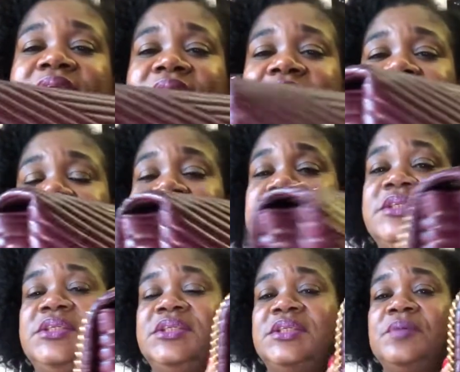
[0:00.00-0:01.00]
It's
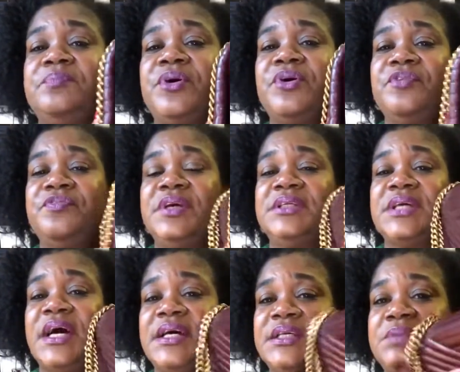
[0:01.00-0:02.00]
just the perfect
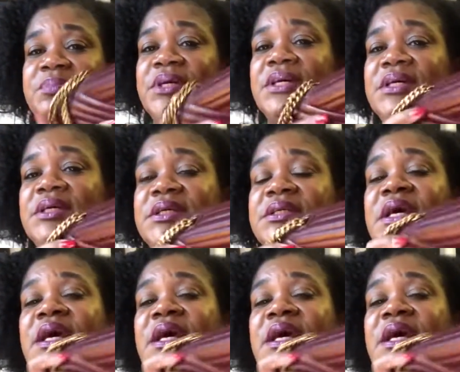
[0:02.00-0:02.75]
size because